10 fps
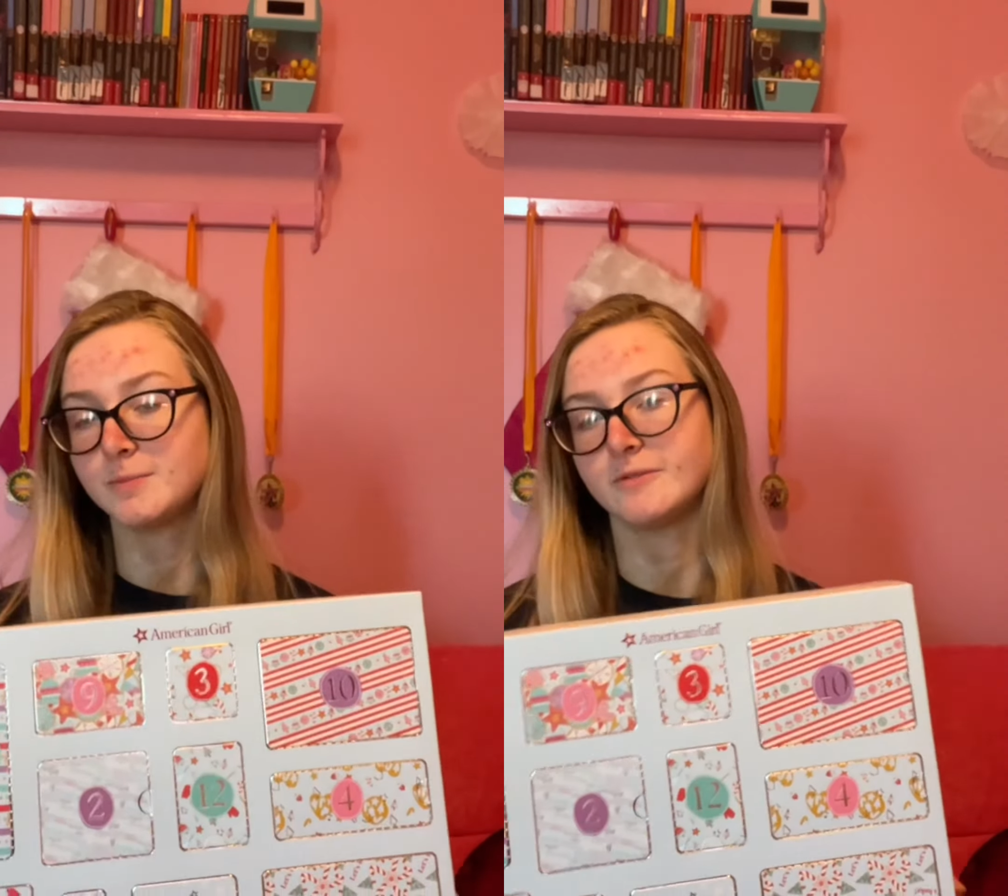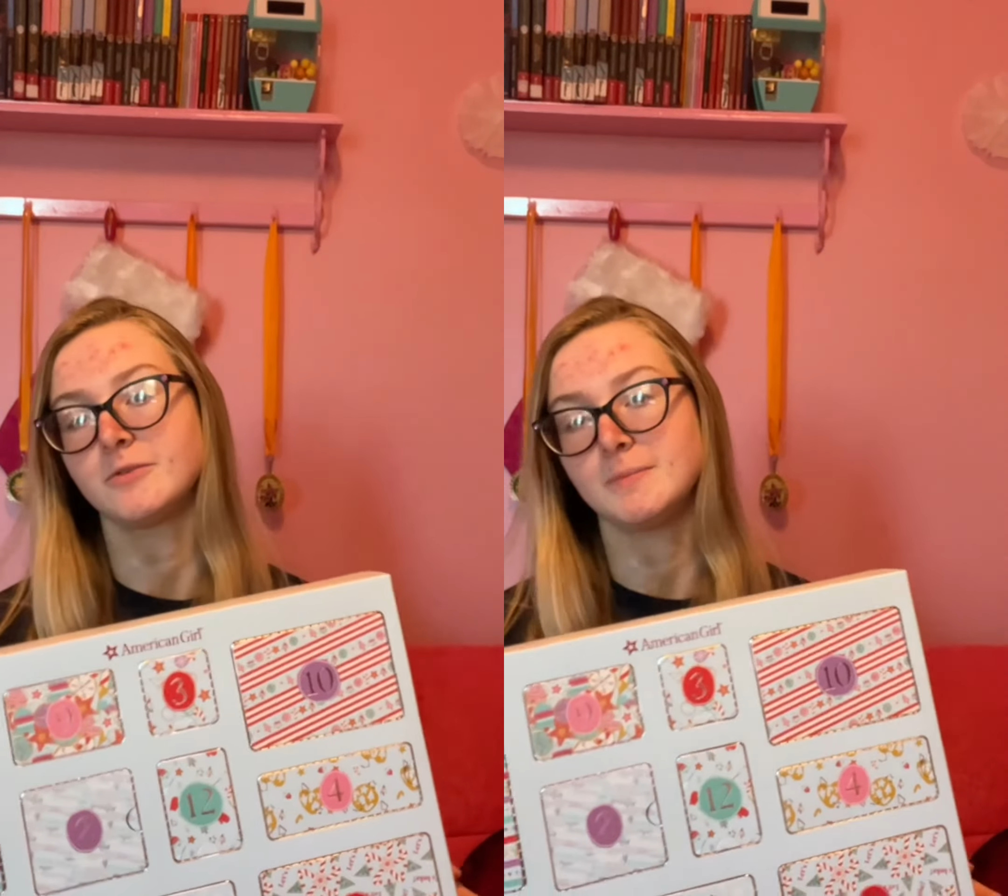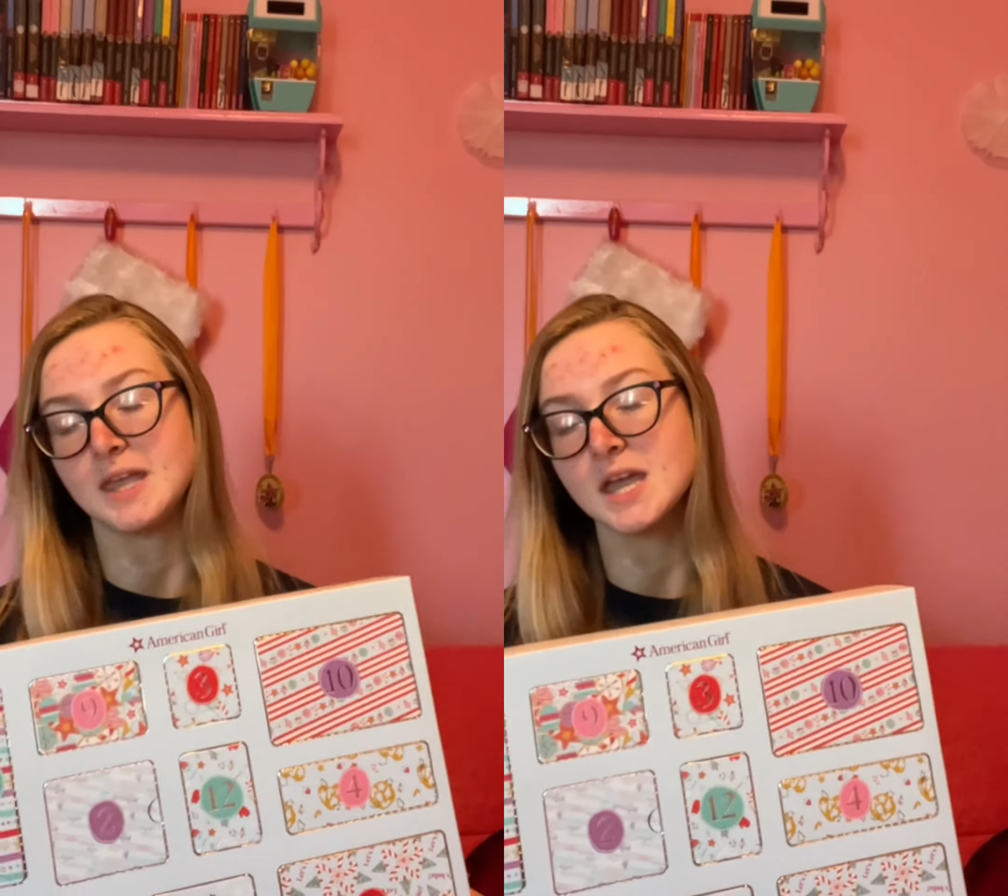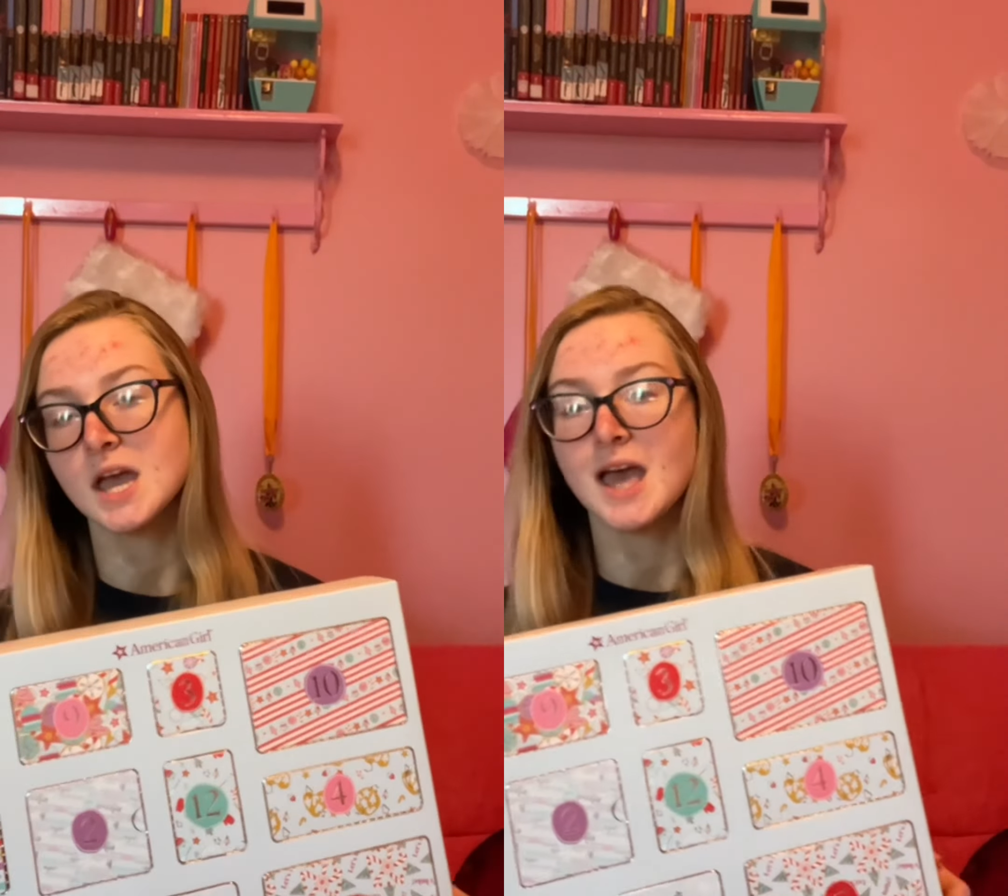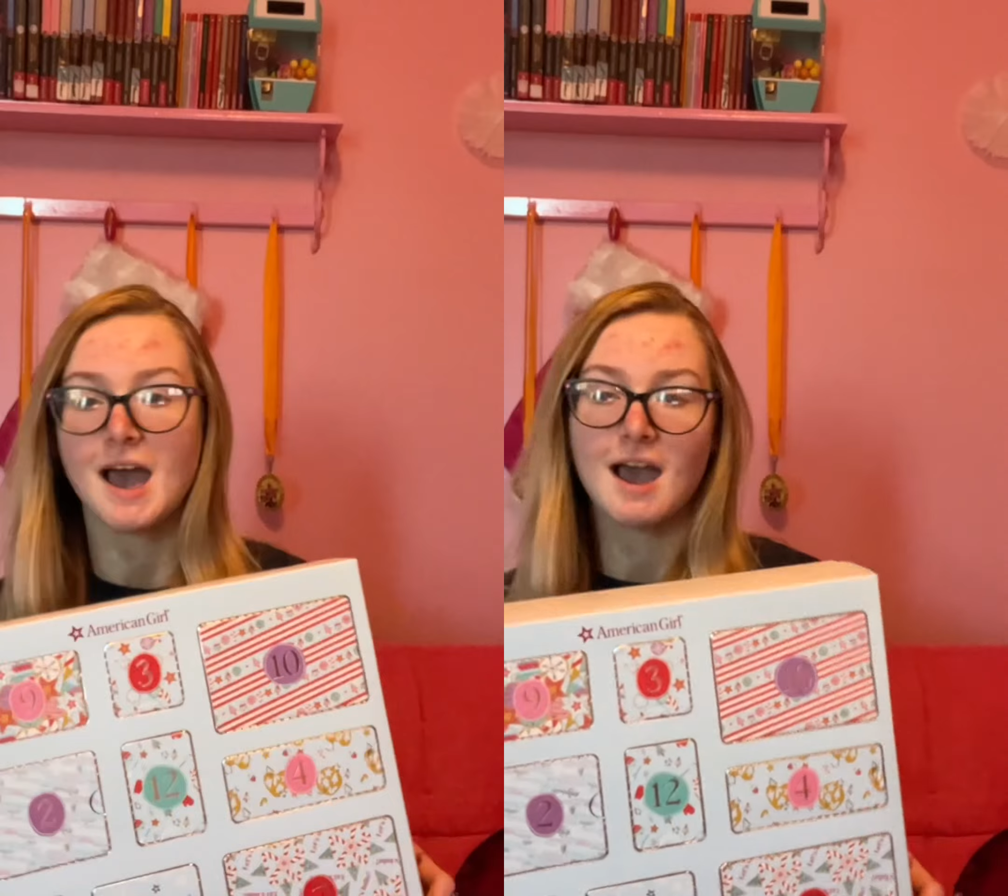But for me,
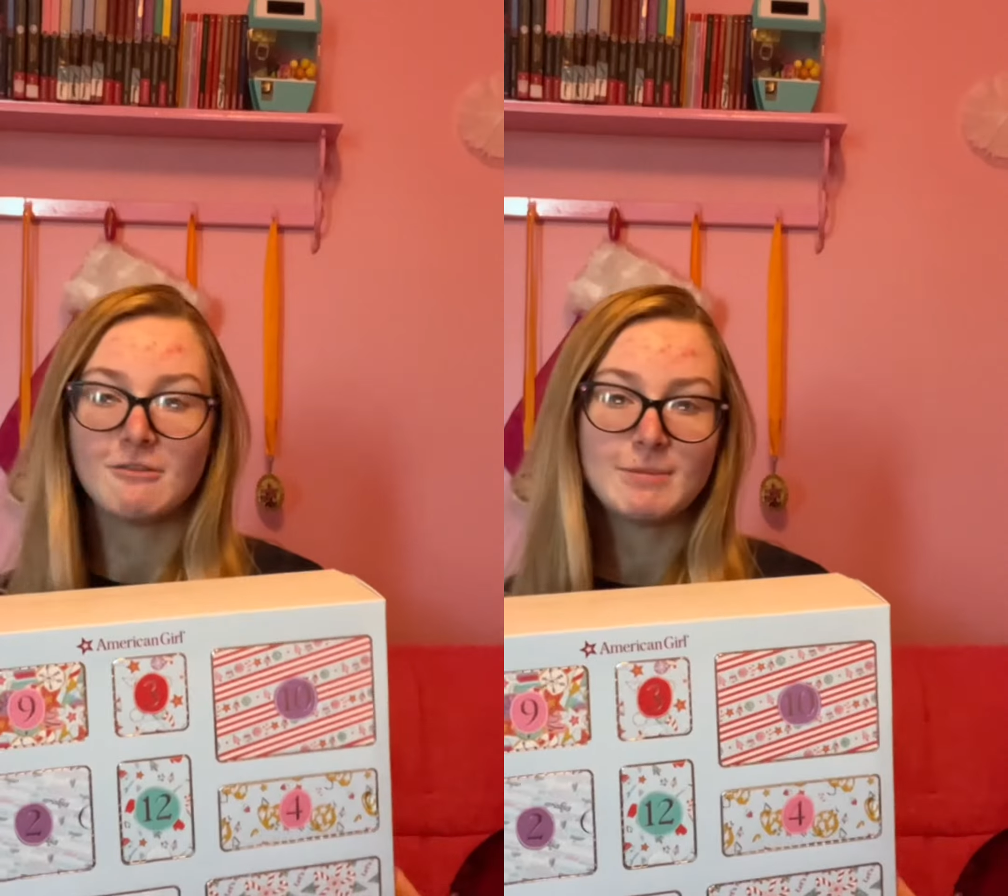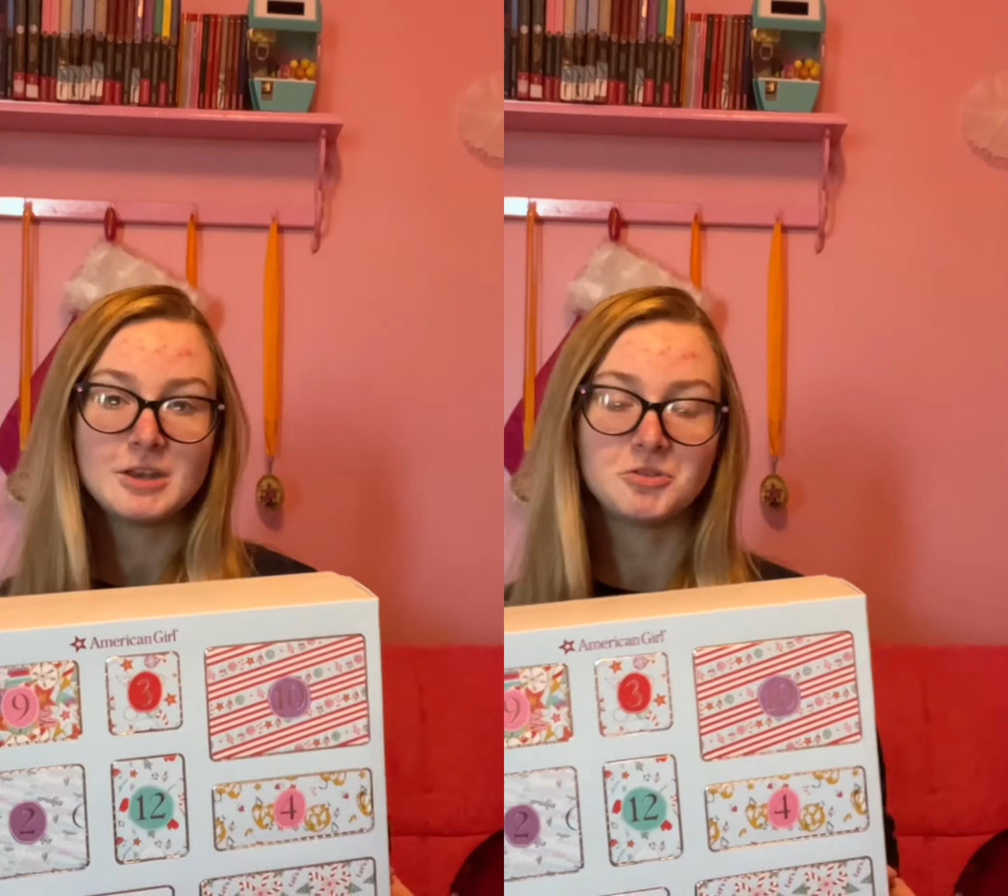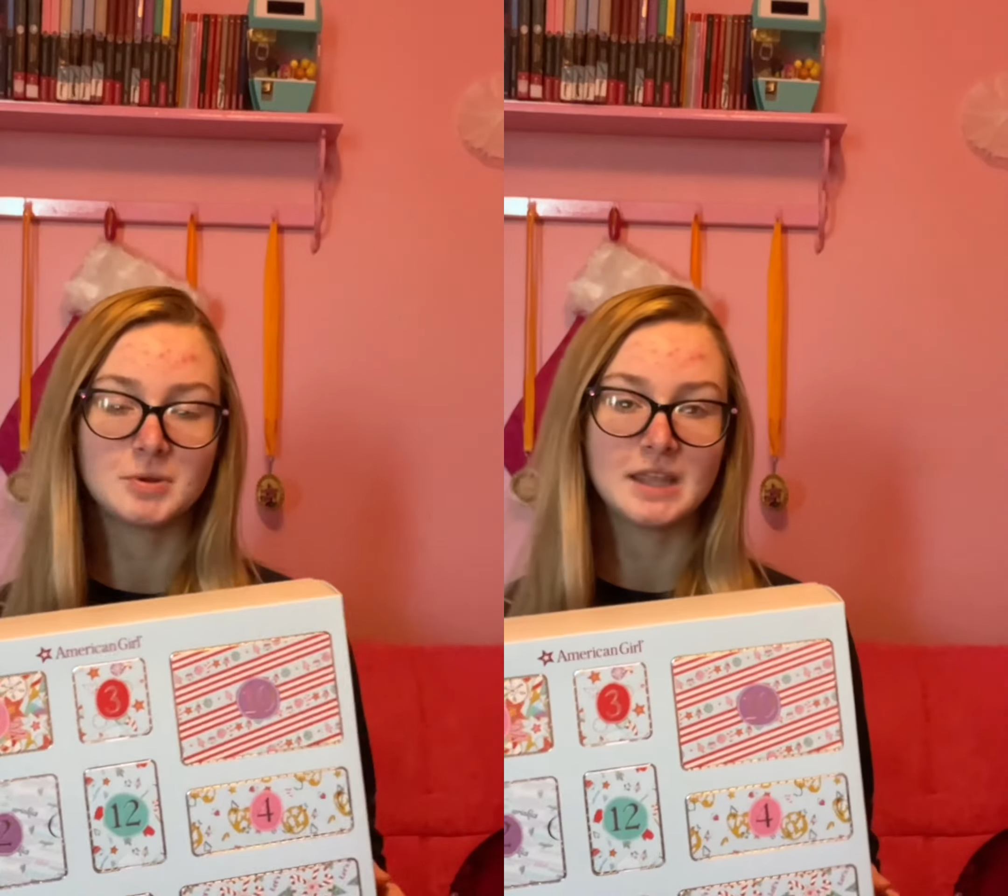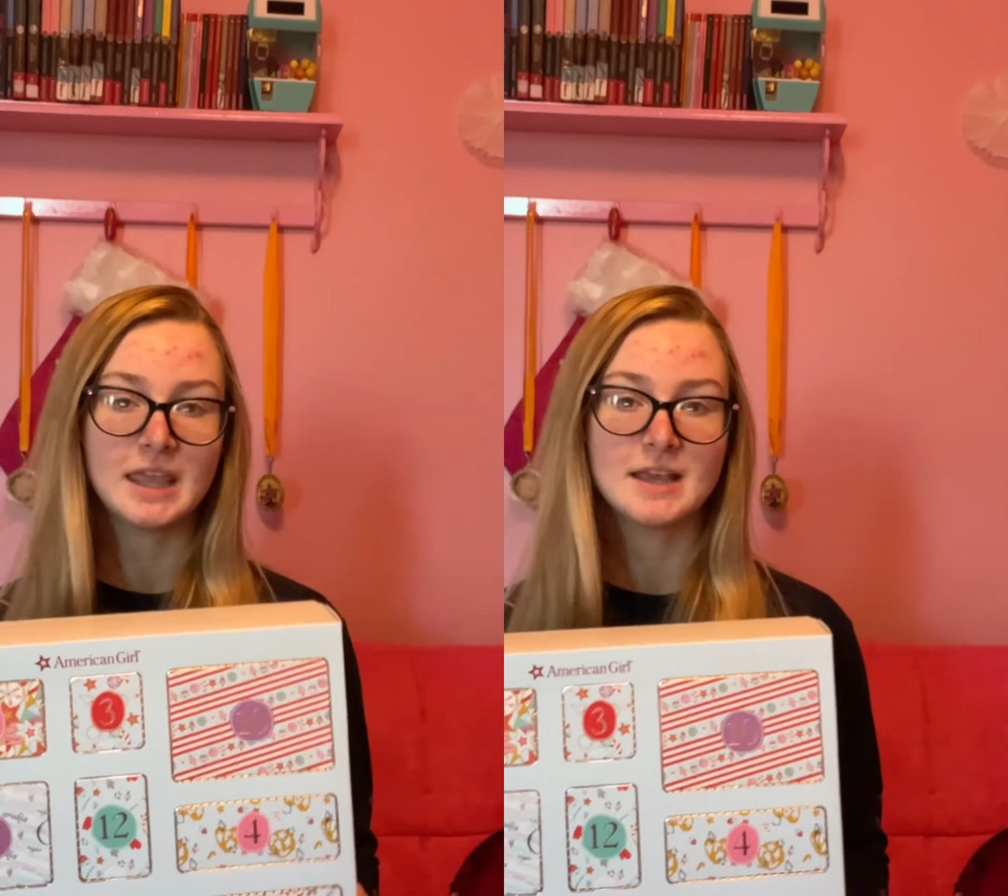I've been doing